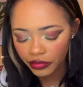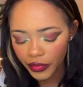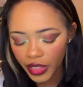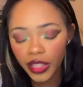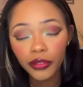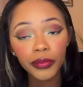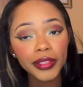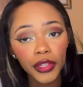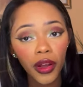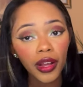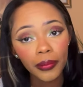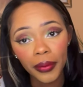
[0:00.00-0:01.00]
And if we
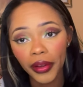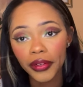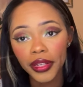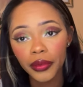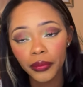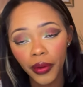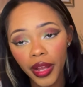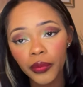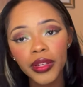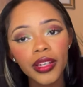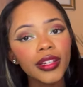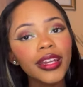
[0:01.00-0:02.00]
talk about it, right,
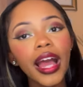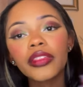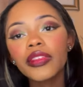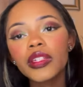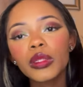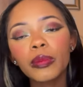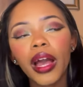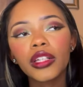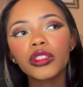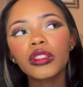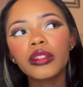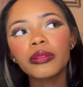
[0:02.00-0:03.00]
we connect this back to the